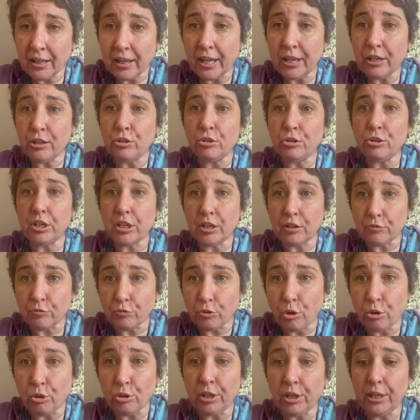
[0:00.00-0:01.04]
like good at
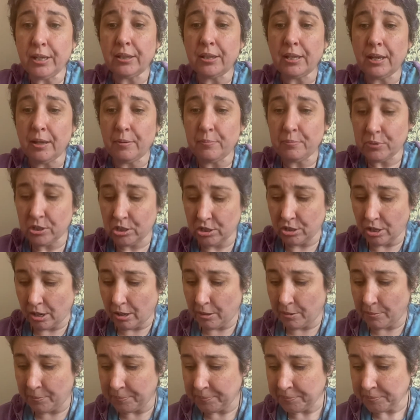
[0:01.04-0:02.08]
rolling them.
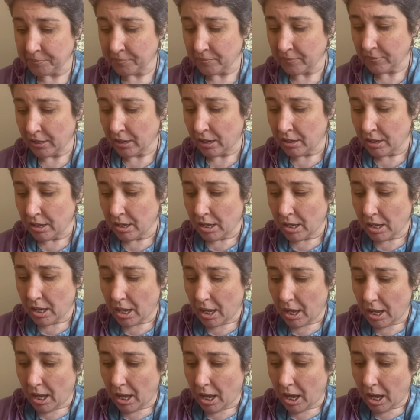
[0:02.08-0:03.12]
So
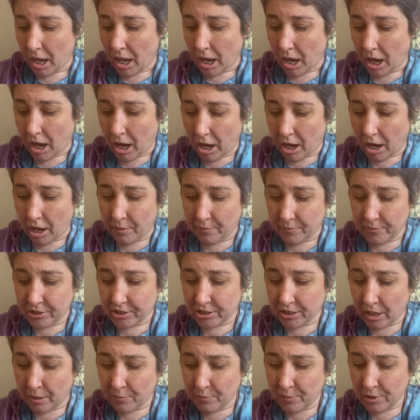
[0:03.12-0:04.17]

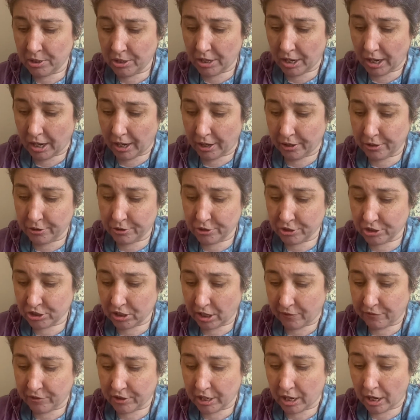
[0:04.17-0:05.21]
some of the other
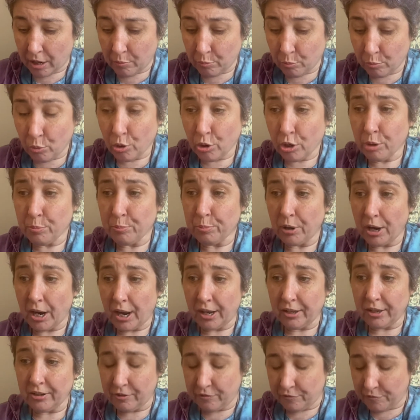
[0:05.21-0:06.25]
stuff that I'm more
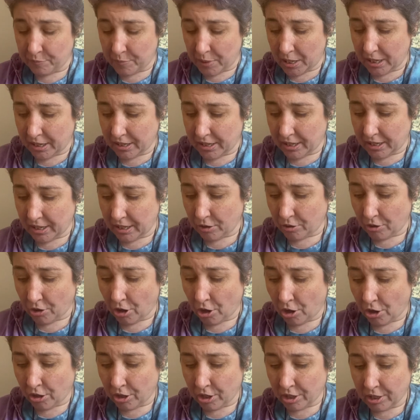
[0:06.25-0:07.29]
proud of making
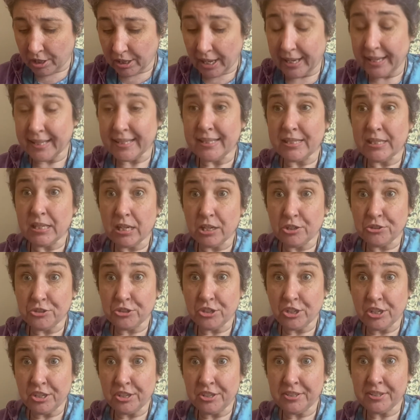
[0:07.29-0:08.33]
are like
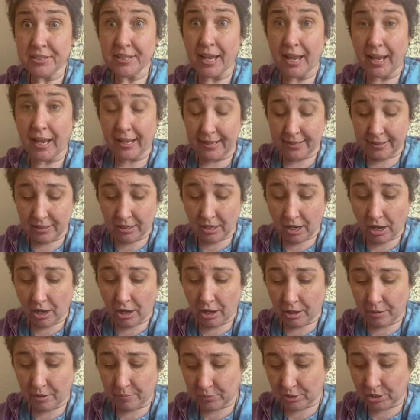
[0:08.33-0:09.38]
dishes and
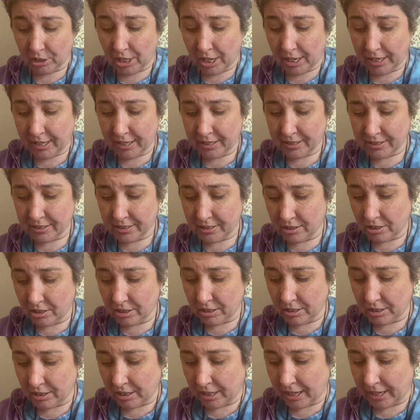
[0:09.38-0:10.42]
light
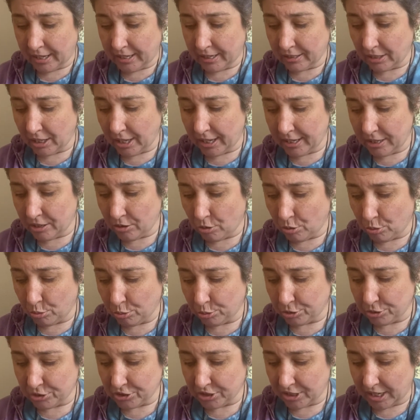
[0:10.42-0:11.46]

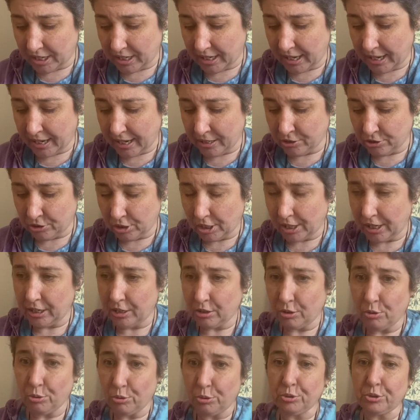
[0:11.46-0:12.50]
holders, like candle light
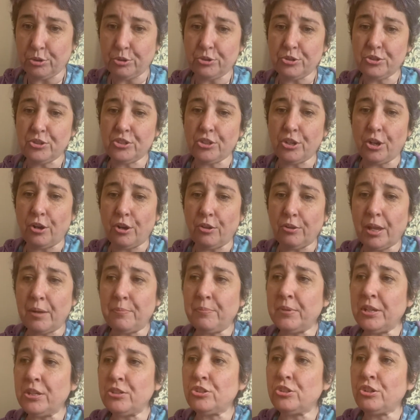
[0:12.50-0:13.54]
holders. So let
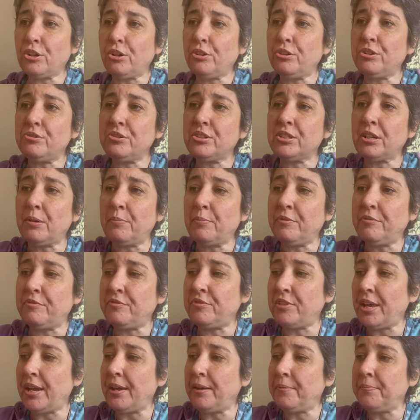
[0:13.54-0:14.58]
me show you some of
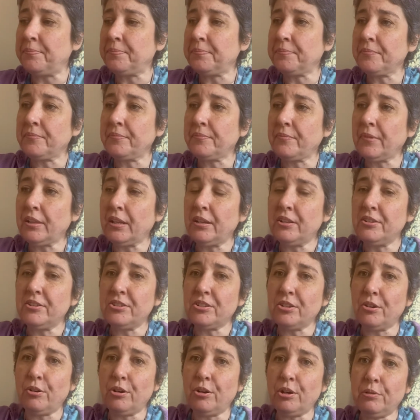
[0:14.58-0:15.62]
them.
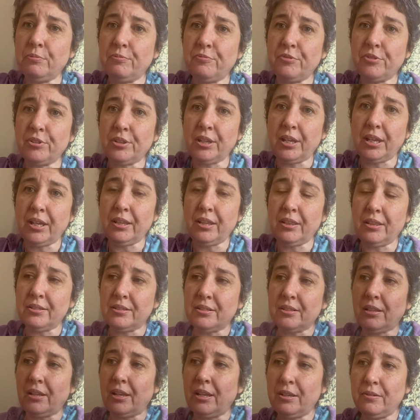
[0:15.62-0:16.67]
So hopefully this
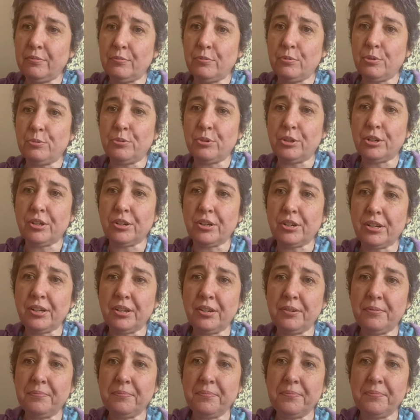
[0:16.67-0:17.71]
light will work.
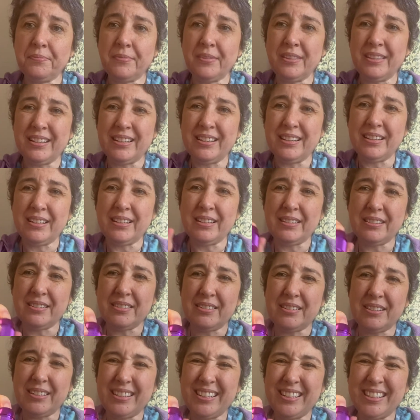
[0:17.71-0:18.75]
Let's
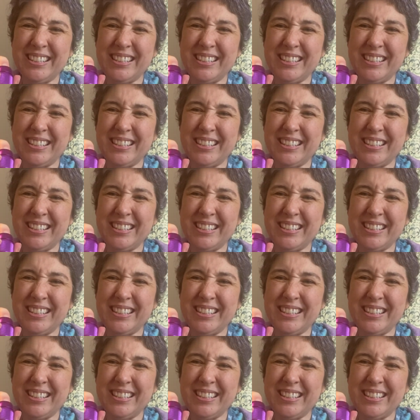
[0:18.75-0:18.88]
see.